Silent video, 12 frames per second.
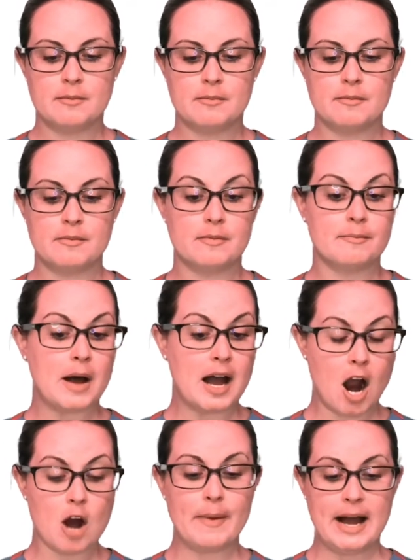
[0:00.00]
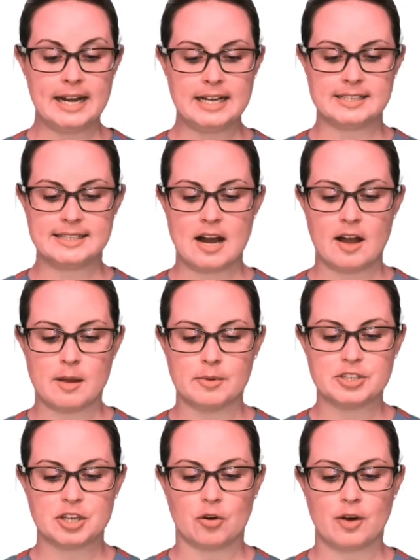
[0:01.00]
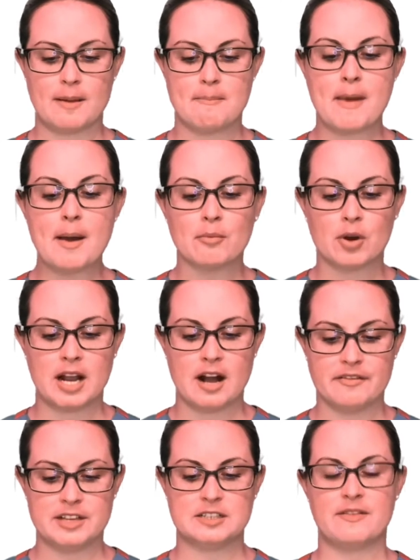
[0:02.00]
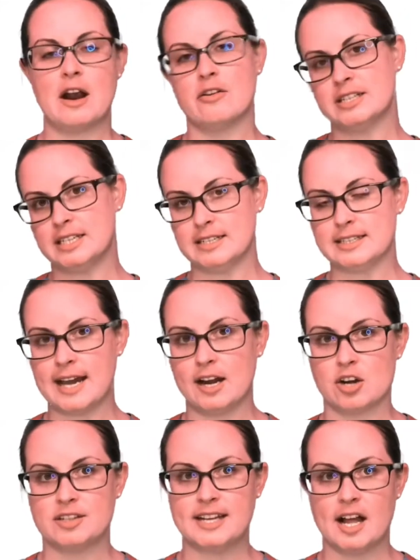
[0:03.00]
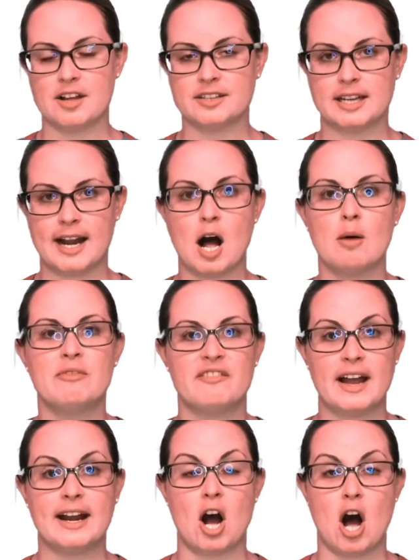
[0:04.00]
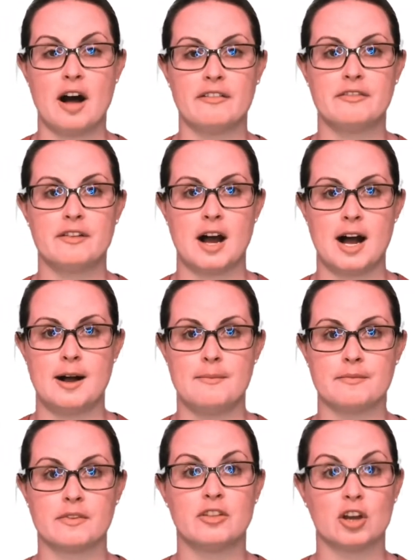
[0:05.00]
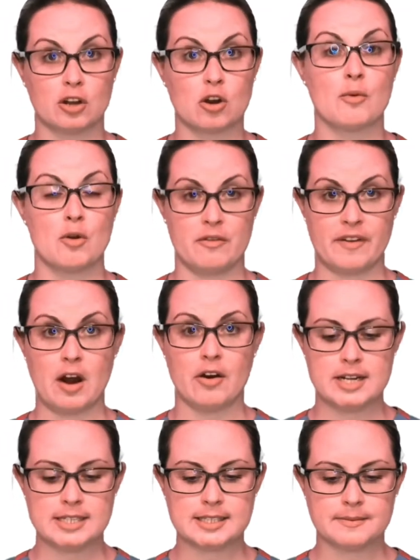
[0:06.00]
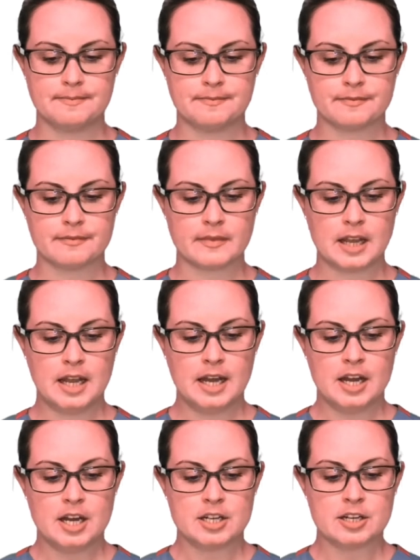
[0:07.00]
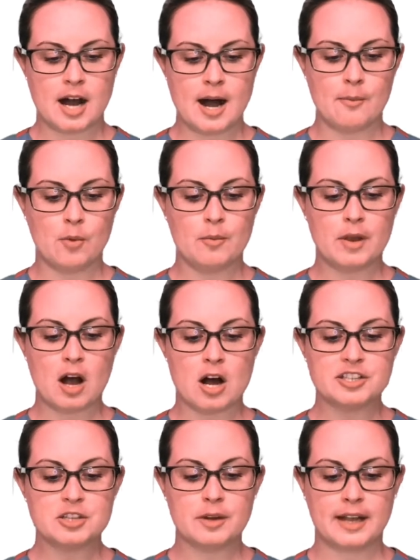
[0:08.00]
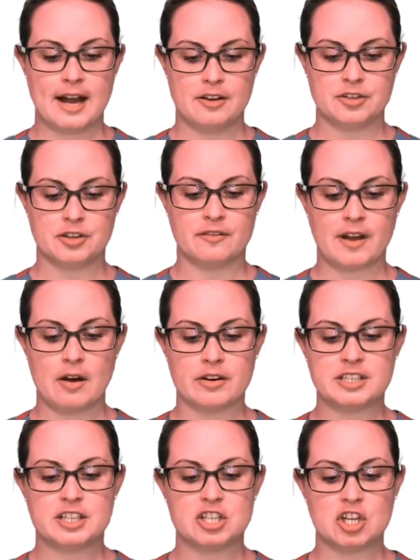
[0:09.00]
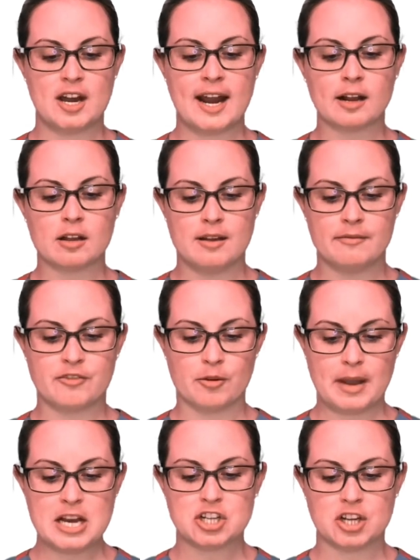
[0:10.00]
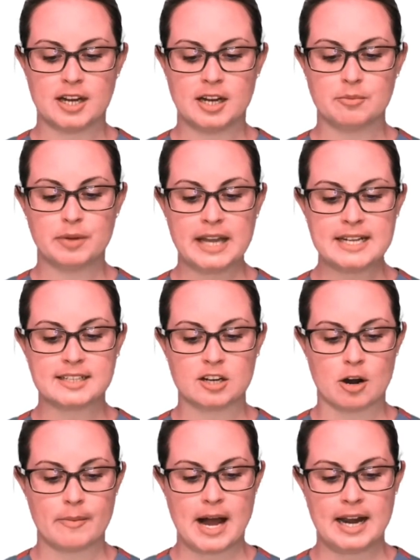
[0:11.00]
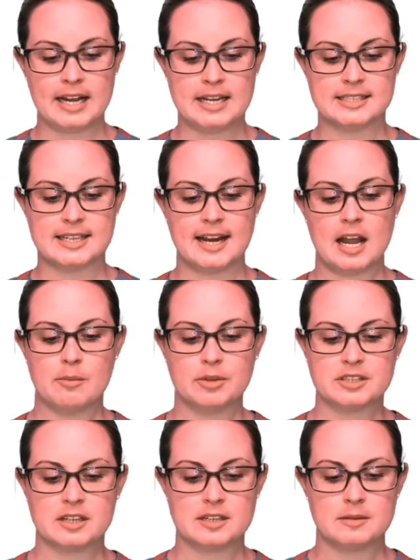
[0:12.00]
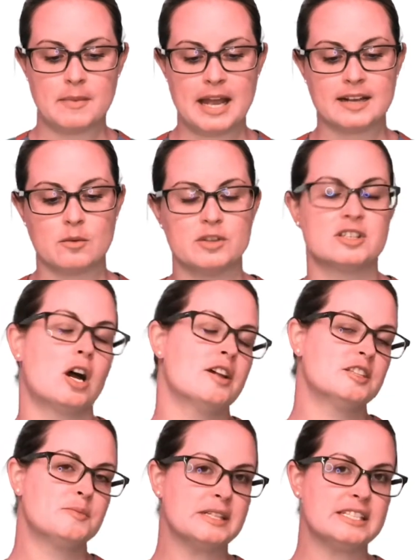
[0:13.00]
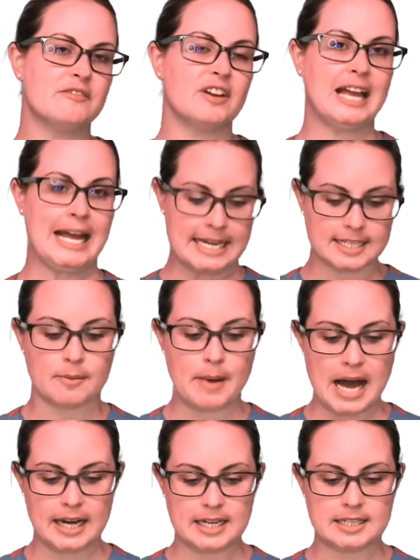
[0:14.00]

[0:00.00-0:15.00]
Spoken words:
our body is now able to create memory of this virus inside our cells and help fight off the coronavirus. When we also encounter the virus, the genetic information in place in our body is then able to make what's called specific antibodies